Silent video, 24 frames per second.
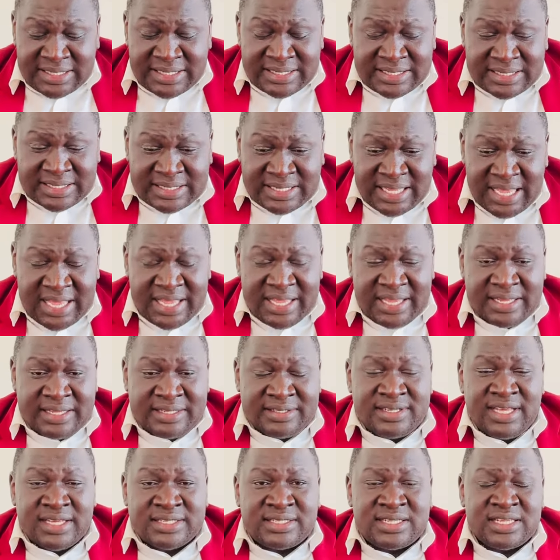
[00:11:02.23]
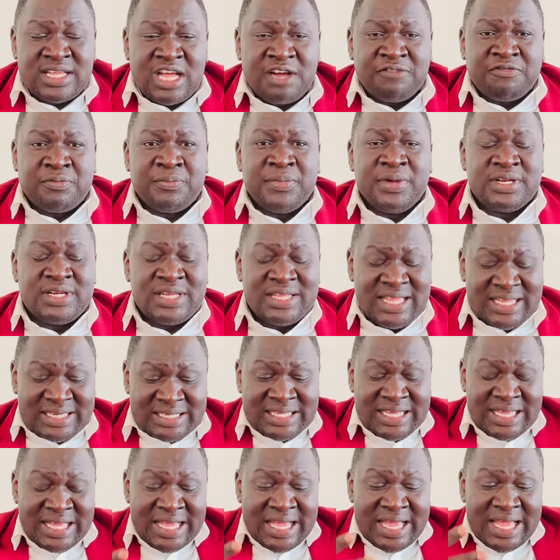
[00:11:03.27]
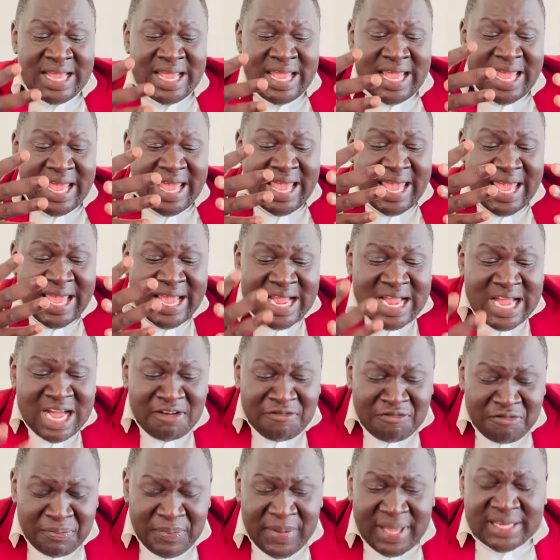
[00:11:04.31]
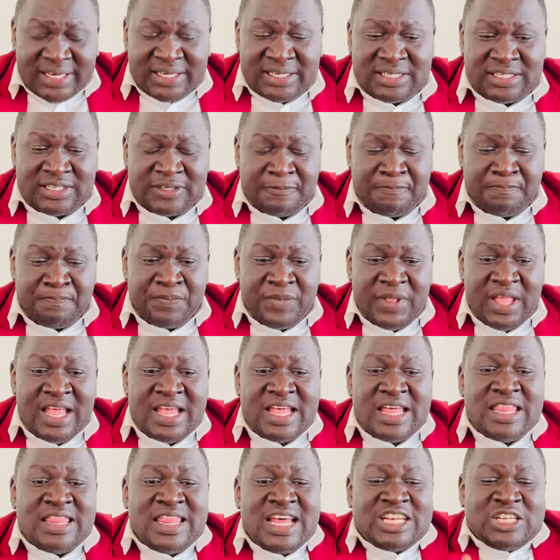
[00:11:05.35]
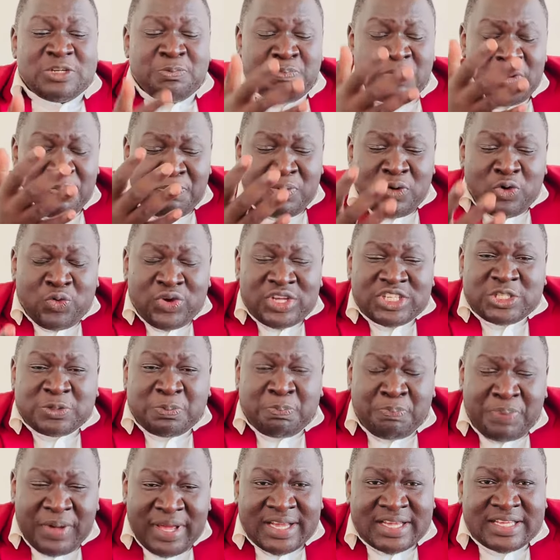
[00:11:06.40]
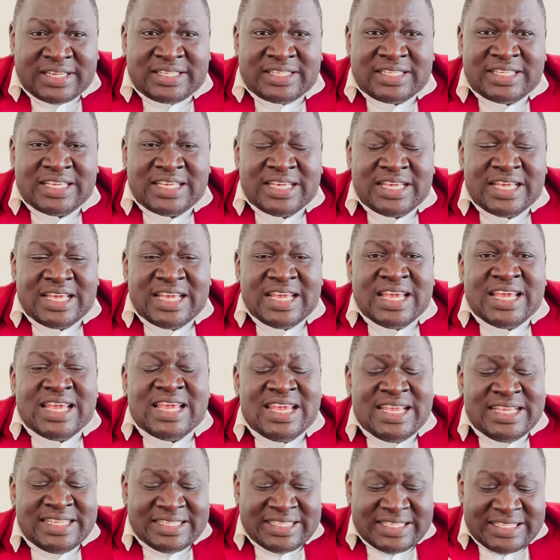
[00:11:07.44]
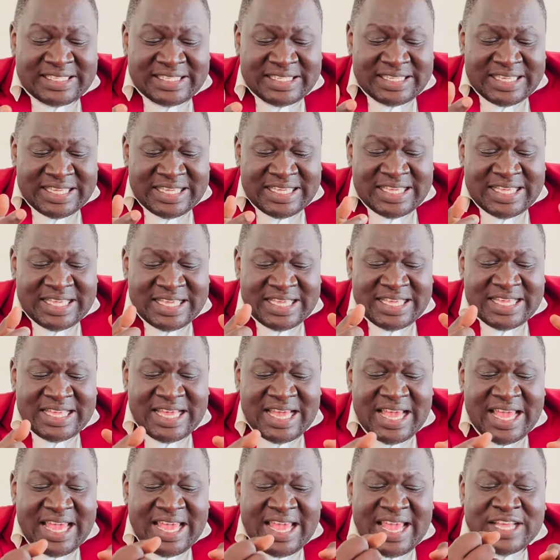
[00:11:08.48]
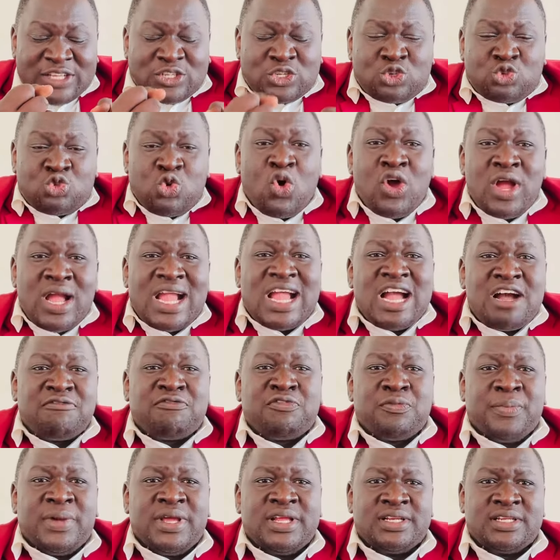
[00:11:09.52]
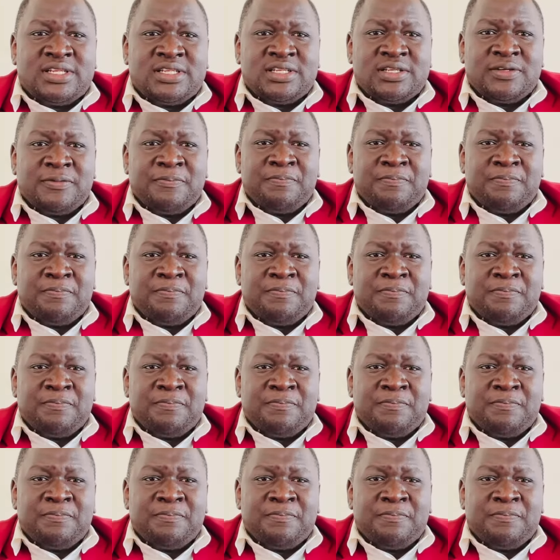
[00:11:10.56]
is saying, just government, that a government that people respect is a strong government.